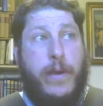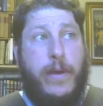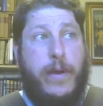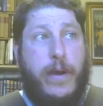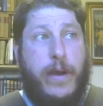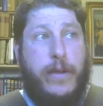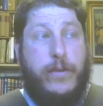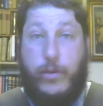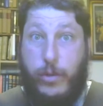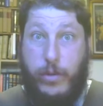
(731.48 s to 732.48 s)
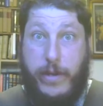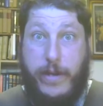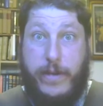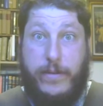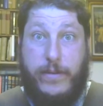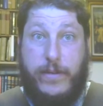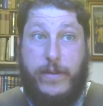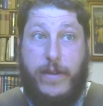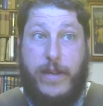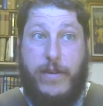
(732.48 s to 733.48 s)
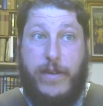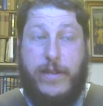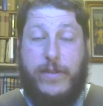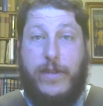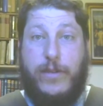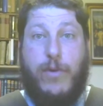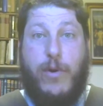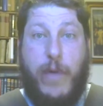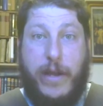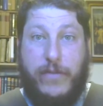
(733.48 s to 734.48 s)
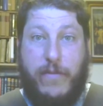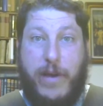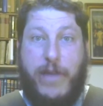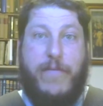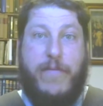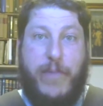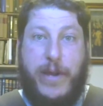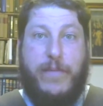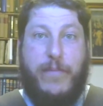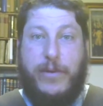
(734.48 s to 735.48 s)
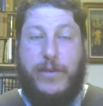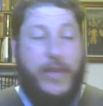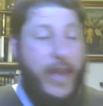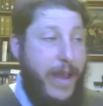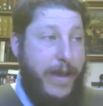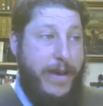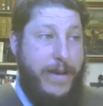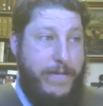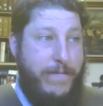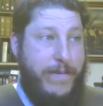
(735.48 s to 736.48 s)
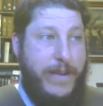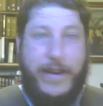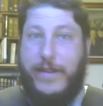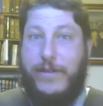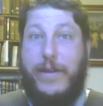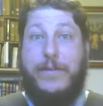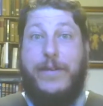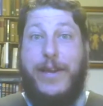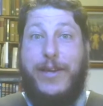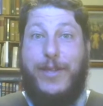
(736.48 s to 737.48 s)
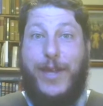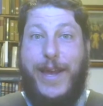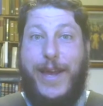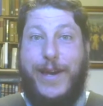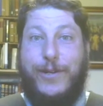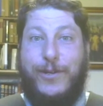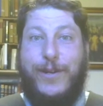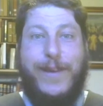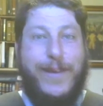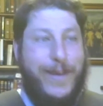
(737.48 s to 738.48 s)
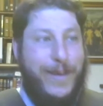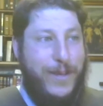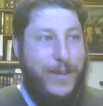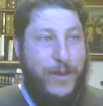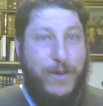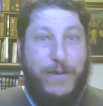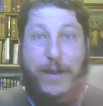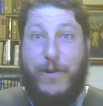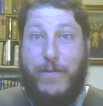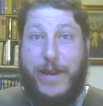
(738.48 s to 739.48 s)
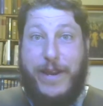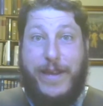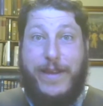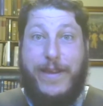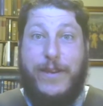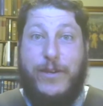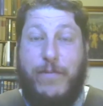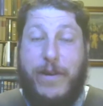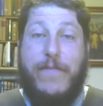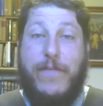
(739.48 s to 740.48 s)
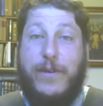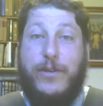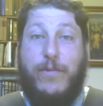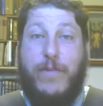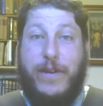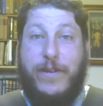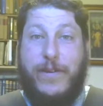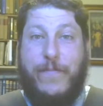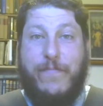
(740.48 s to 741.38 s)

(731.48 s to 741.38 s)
uh, so Julius, you know, gets these requests from Albert Brandenburg. Says, "Yeah, why not? As long as I get the cash, you can go right ahead and do whatever it is you want to do."